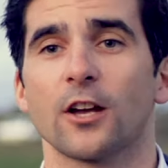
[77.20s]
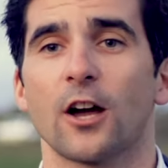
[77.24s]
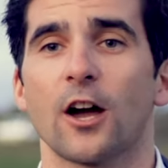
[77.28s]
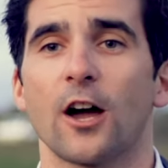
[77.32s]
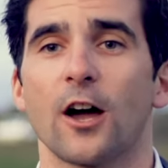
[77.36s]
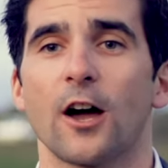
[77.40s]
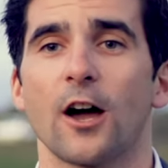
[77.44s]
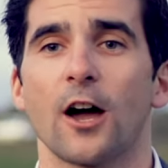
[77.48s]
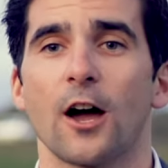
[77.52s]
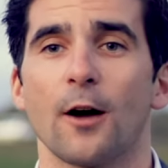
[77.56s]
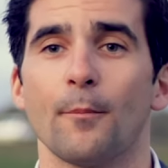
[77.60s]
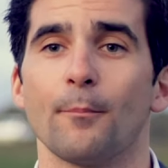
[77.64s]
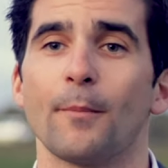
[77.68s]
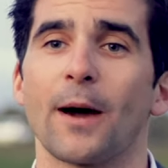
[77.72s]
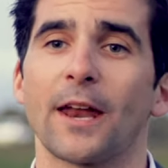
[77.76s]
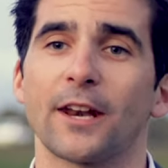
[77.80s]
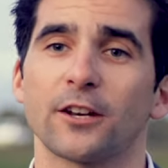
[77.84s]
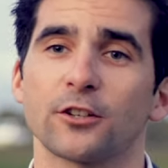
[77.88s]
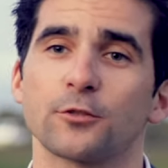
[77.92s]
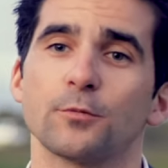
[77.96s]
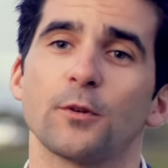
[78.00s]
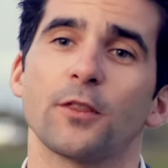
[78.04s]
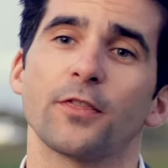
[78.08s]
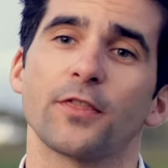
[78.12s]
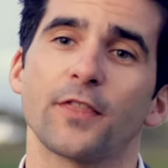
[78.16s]
and
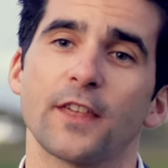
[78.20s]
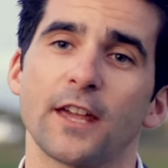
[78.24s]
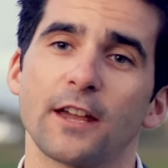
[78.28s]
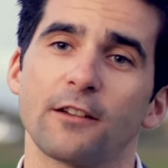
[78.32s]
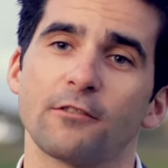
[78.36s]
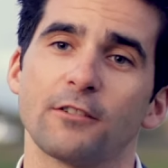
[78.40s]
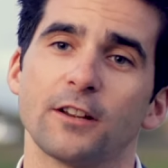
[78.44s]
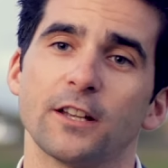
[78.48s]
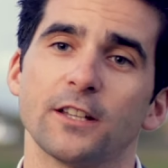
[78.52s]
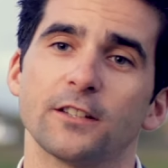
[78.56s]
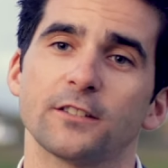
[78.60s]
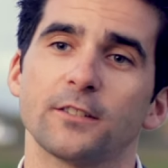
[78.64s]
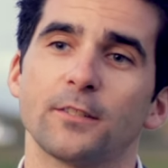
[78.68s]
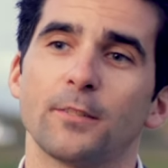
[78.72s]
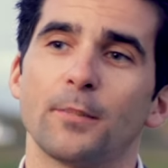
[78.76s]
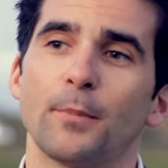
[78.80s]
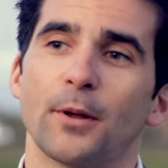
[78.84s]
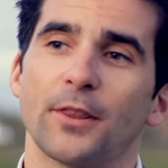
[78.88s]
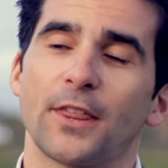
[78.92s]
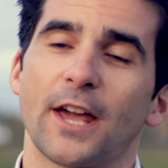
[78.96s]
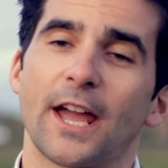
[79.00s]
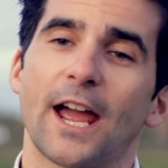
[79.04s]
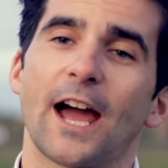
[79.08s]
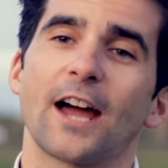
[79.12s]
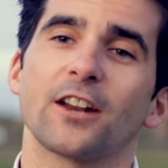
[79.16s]
management theories,
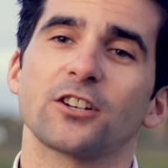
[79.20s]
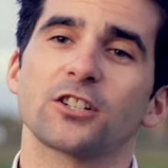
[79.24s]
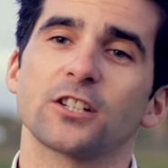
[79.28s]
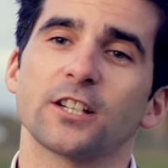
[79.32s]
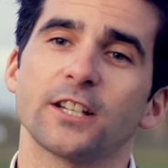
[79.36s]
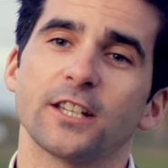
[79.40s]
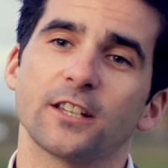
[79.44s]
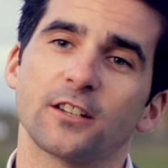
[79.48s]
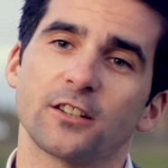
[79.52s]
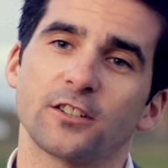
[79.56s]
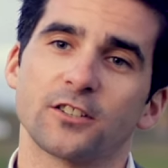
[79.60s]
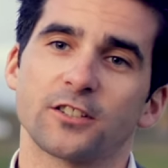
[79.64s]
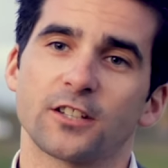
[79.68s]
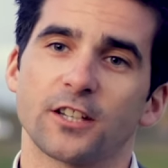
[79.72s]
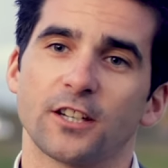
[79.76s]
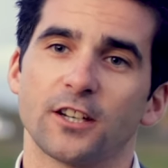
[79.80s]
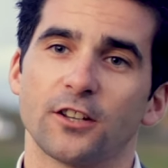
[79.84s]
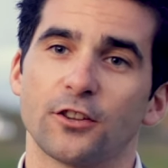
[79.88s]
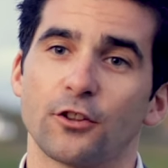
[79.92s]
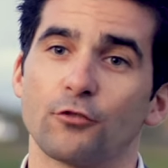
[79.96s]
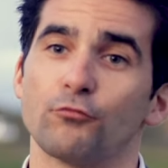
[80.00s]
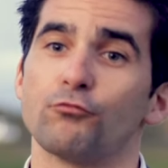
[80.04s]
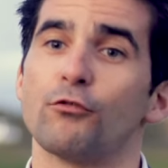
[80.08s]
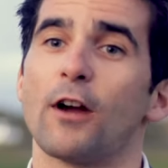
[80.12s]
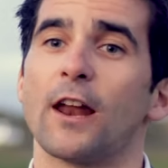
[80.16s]
but they actually consider
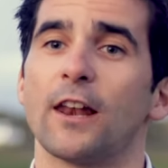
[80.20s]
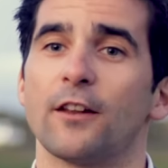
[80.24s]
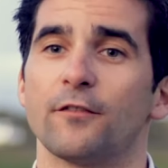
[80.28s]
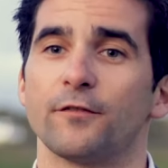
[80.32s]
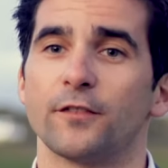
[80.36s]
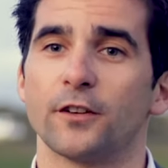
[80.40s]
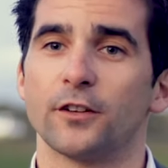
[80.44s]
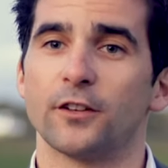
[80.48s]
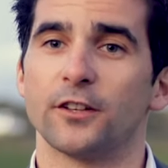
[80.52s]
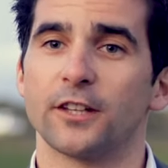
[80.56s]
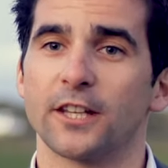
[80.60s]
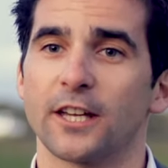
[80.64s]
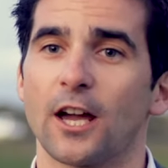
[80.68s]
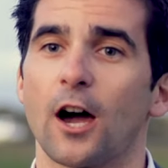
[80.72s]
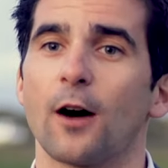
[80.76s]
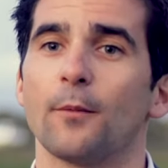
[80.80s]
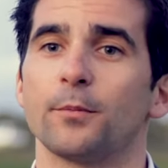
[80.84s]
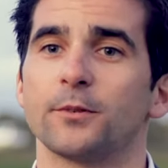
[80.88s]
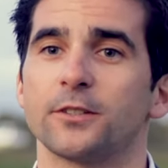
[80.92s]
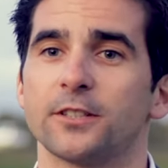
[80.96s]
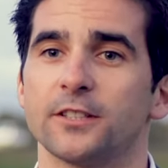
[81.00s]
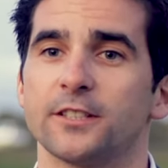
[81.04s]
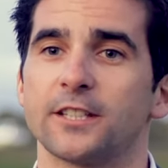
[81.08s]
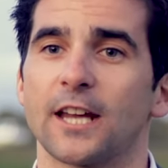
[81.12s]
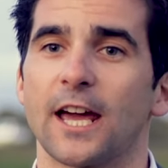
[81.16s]
the relevant, the
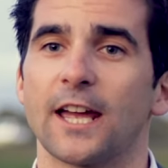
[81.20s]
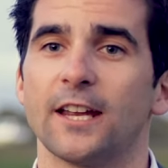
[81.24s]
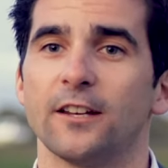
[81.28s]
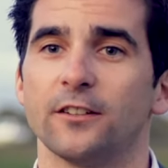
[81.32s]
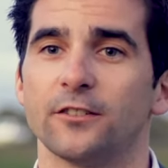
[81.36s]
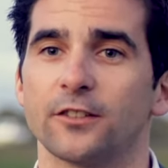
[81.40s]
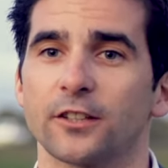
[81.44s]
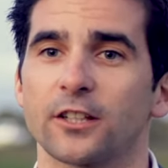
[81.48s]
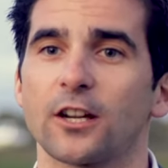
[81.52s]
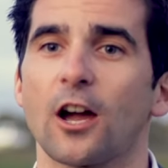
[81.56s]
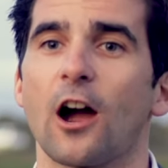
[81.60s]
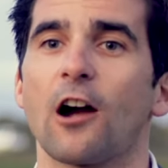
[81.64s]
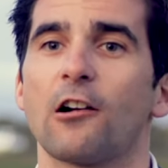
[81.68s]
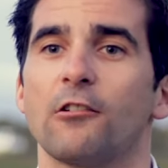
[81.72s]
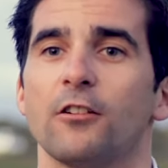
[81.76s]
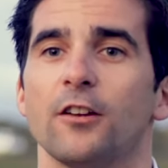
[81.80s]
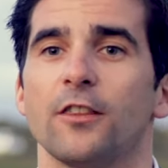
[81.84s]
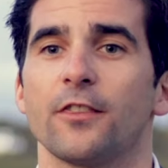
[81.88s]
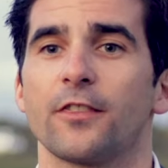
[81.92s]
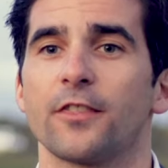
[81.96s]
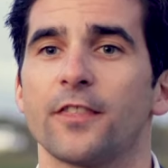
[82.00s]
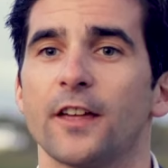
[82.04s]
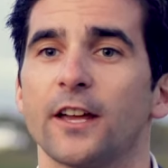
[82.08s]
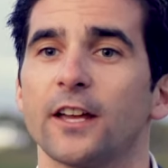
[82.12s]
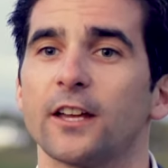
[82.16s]
up-to-date, the
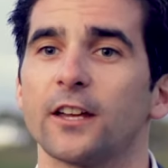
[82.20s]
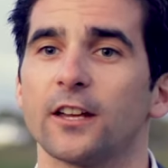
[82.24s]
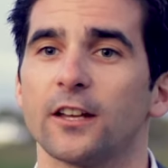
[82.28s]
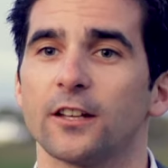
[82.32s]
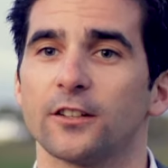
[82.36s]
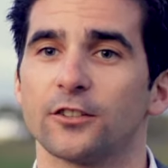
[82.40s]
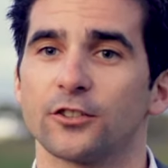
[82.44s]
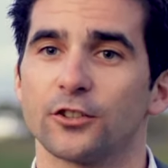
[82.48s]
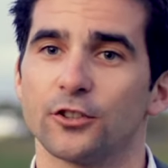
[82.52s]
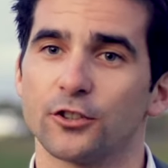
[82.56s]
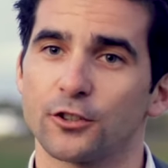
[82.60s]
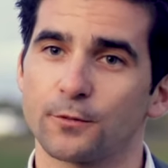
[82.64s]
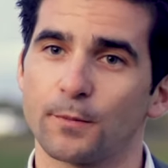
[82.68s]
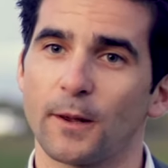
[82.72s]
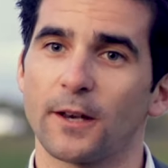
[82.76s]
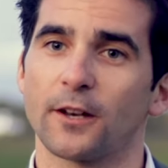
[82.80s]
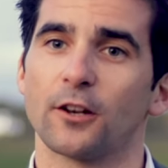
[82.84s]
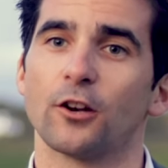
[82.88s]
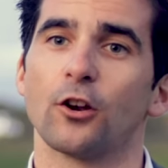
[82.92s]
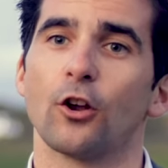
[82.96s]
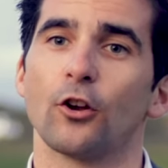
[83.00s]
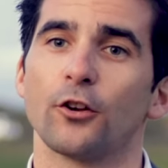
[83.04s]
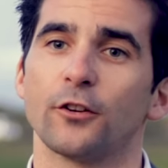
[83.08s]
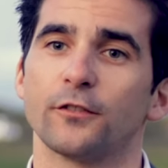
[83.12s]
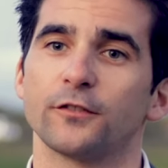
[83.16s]
current thinking. So you spend a
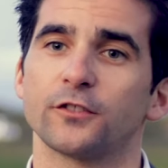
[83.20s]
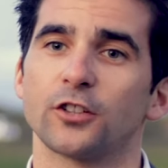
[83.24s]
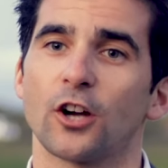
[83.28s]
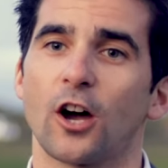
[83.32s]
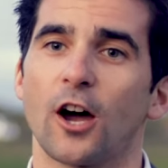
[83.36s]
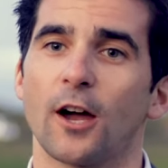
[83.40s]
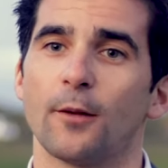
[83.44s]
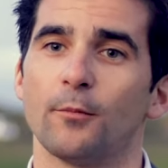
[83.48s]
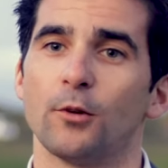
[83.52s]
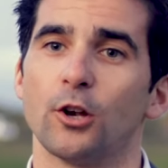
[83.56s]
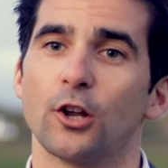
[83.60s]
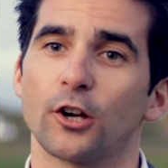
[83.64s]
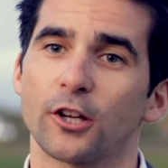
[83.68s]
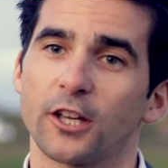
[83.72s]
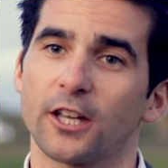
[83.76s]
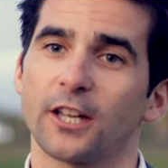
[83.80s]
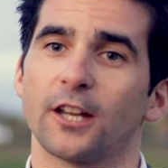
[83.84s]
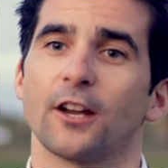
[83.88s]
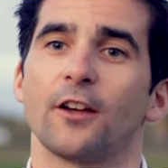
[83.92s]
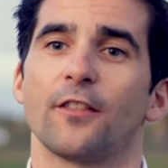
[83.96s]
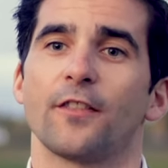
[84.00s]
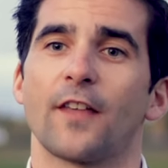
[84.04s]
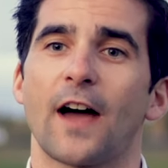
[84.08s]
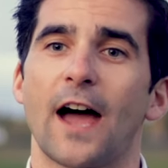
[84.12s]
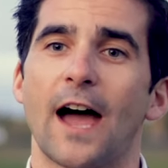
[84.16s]
lot of time
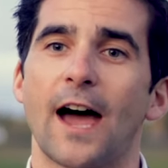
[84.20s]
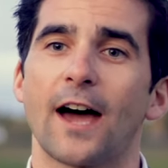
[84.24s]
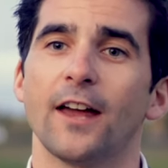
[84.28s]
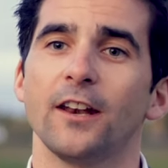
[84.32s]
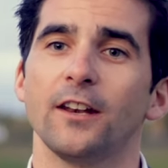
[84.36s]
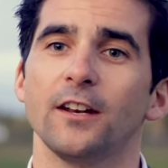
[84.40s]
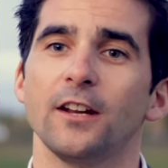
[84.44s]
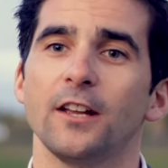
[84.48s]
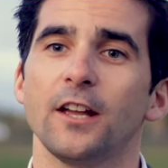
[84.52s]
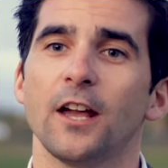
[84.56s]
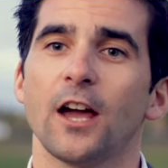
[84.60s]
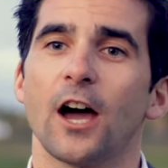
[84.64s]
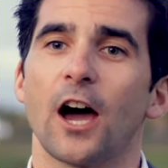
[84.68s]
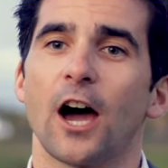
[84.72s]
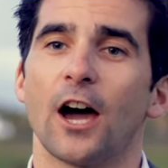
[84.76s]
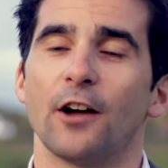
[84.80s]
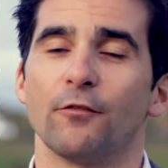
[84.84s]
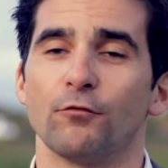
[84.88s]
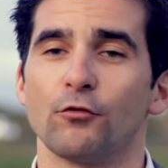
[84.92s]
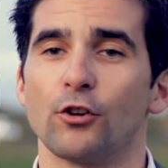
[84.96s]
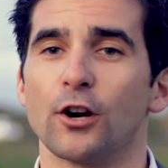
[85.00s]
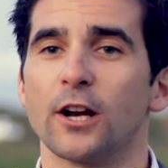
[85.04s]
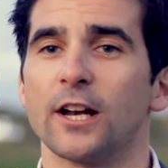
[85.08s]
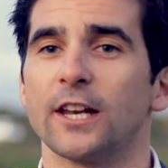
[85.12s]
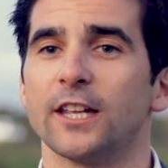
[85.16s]
looking at that
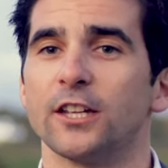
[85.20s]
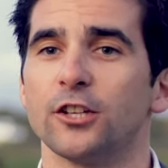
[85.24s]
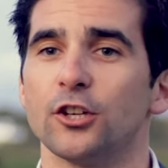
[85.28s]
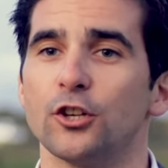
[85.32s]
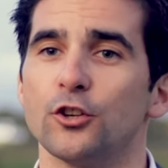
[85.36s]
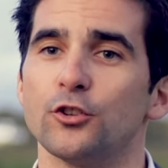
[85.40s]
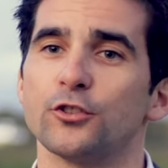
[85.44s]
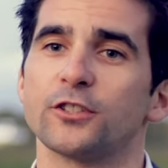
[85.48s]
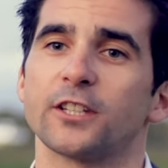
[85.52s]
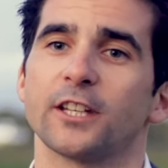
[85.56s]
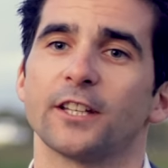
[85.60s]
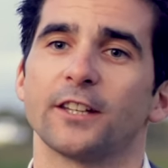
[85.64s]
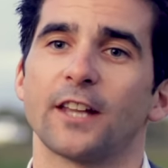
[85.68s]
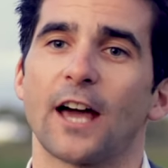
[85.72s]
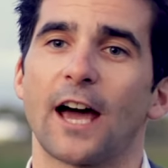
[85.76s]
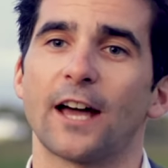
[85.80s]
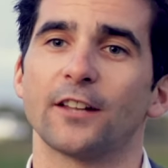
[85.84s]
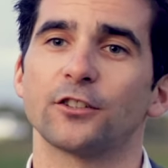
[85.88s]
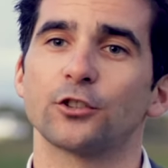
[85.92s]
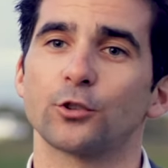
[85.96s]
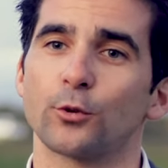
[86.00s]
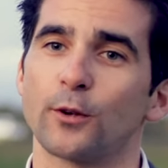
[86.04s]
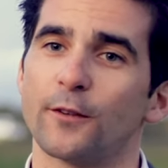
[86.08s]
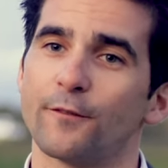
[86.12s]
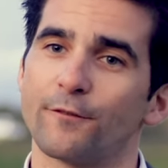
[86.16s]
and really using
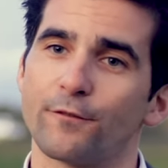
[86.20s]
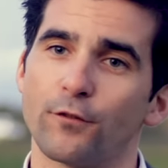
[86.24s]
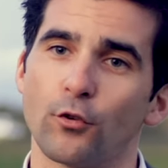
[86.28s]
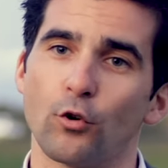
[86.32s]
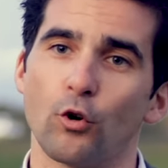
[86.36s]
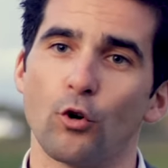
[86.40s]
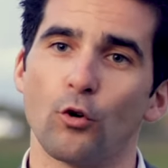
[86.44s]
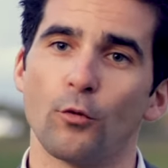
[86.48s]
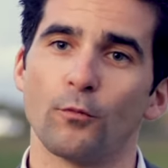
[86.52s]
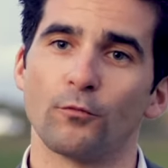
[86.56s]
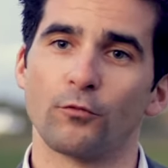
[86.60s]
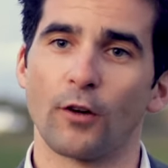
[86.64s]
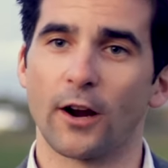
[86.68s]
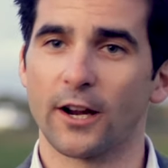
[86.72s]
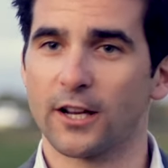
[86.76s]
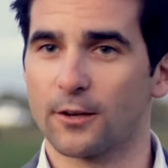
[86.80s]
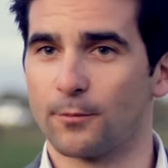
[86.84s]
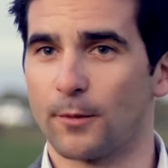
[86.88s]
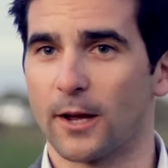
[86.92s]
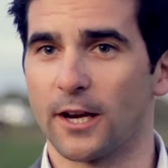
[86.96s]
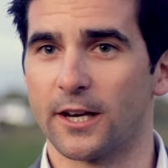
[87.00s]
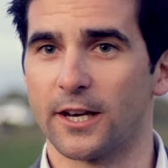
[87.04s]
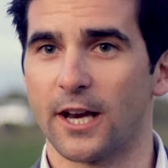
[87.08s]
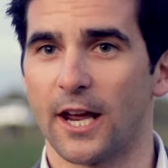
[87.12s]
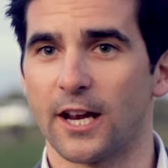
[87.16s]
that to inform
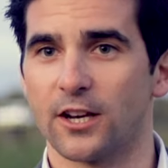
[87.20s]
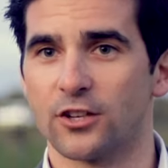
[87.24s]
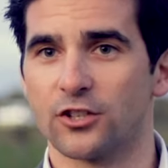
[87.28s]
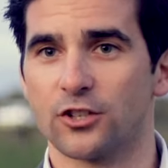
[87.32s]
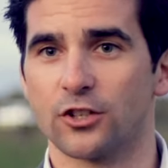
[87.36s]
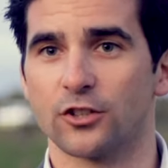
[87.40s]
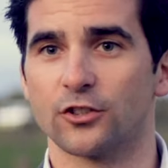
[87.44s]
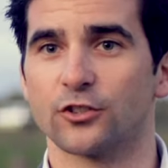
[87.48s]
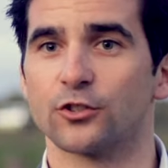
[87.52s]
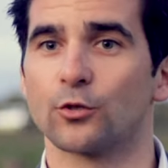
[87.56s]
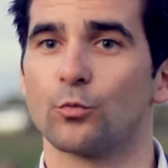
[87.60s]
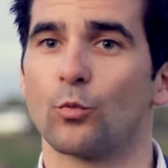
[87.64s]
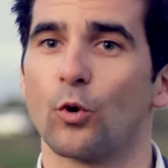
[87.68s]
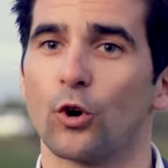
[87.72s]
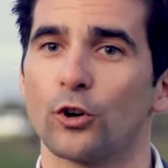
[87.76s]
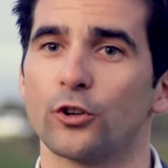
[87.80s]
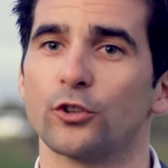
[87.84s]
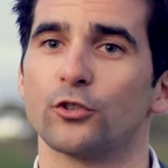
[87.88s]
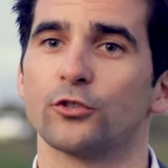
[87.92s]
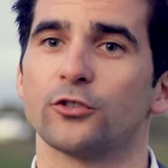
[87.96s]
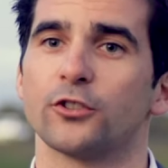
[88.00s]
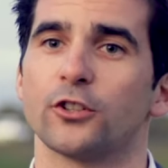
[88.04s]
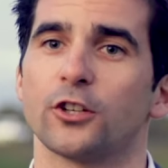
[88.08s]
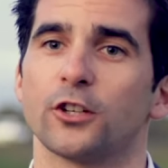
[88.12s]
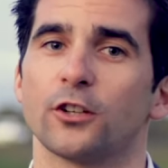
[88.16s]
recommendations and what
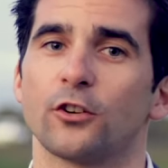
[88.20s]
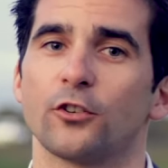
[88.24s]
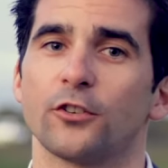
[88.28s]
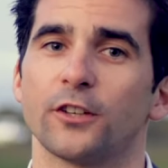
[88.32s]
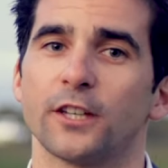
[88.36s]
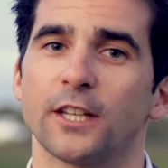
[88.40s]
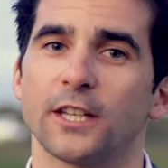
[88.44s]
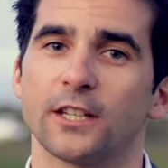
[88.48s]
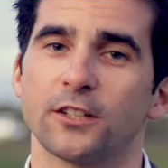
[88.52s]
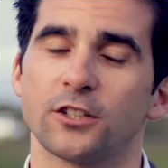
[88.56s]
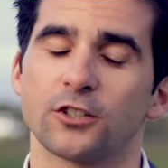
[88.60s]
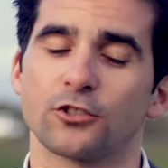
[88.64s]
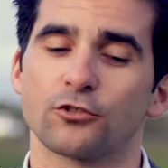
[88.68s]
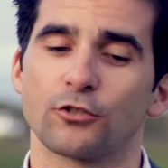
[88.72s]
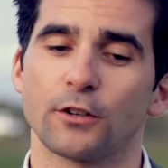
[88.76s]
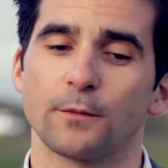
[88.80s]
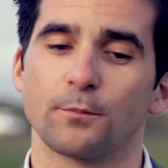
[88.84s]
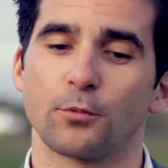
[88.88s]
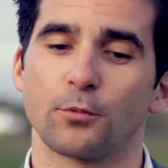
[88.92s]
you're doing on the industry